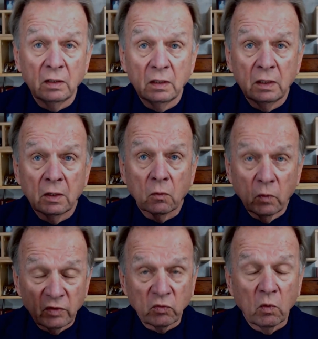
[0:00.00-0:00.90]
which
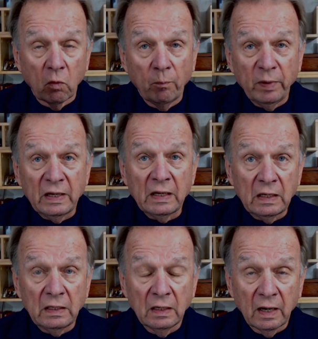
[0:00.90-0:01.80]
will be
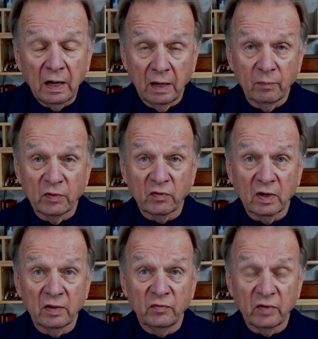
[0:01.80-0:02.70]

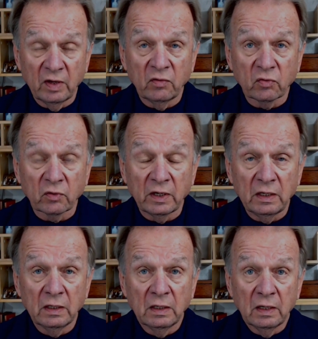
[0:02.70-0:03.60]
Amazon's entry
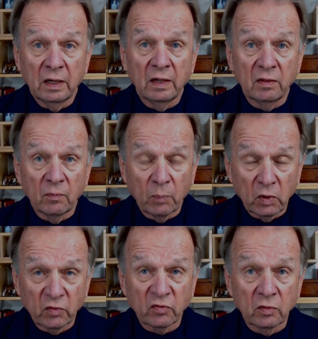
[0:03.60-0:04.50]
in the
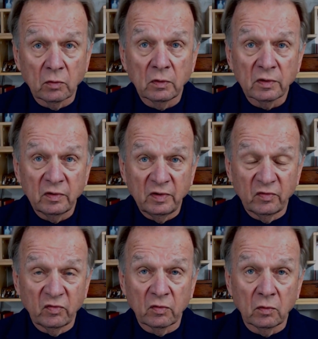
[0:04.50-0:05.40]
personal
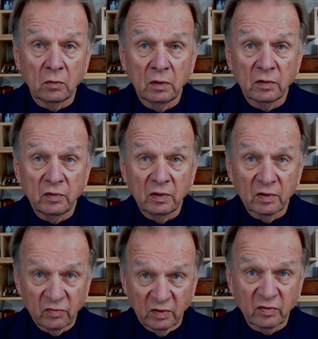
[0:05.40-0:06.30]
digital
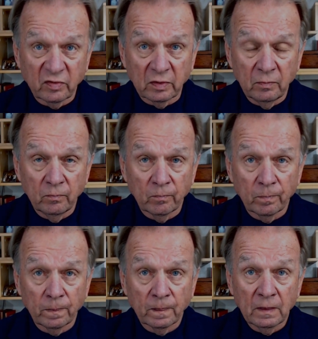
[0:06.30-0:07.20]
assistant.
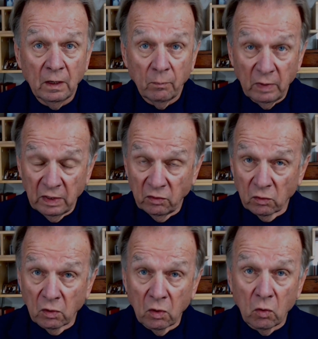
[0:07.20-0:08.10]
In your
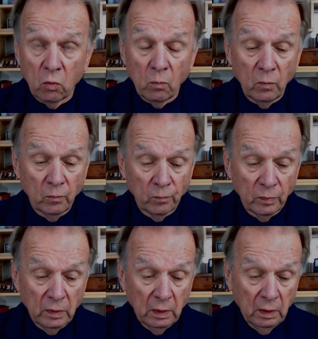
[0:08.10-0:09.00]
home,
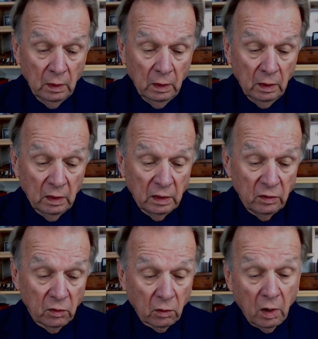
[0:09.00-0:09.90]
in your
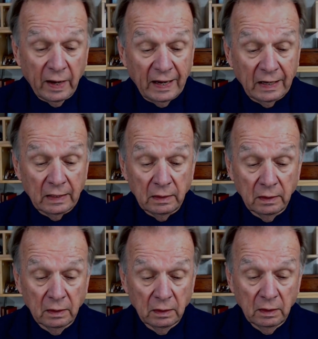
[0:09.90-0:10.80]
hand,
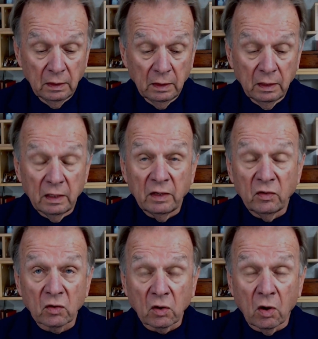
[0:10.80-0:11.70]
in your
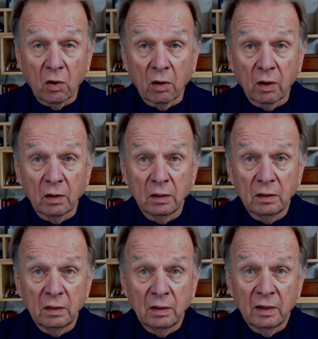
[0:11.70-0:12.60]
car,
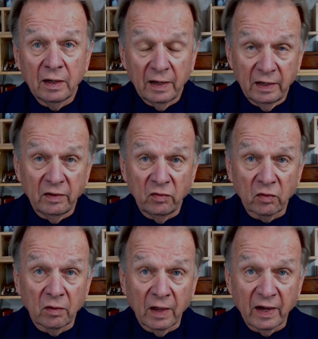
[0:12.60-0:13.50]
and in your
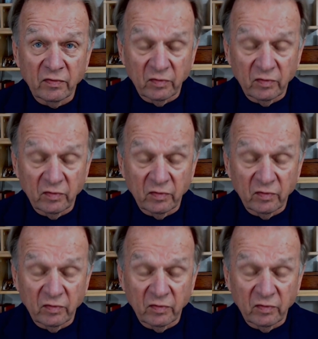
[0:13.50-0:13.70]
glasses.